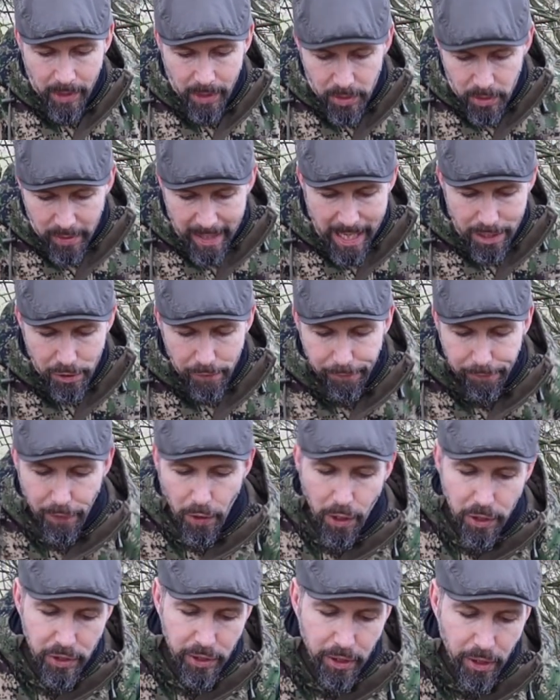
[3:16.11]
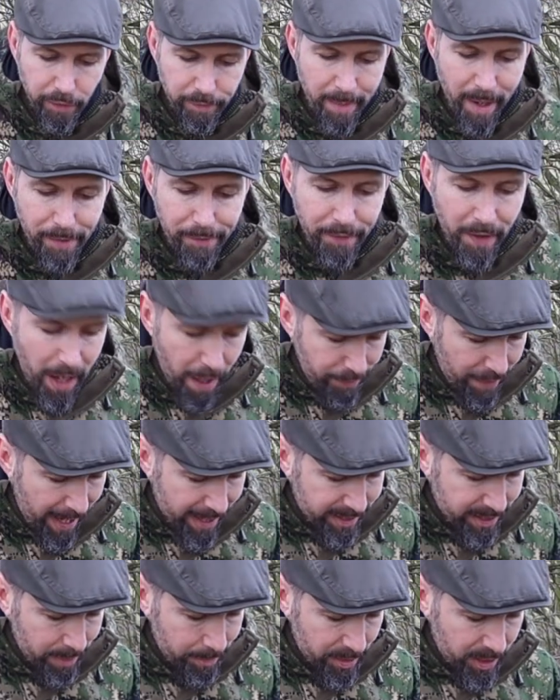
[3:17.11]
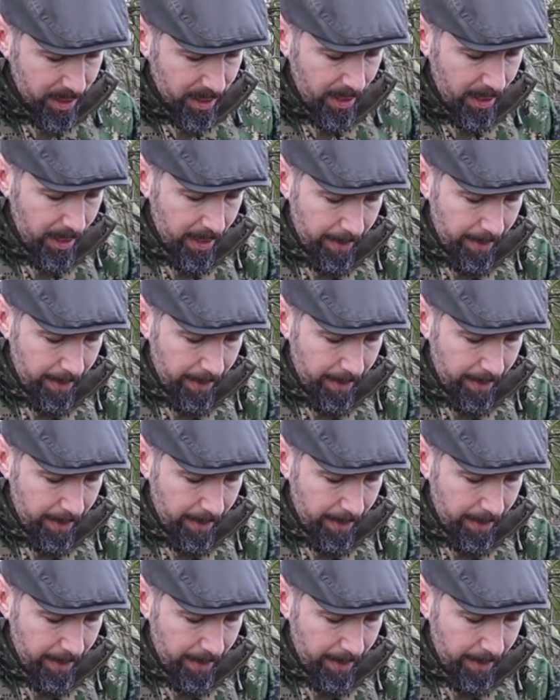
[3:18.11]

So that's the first of my 5 items.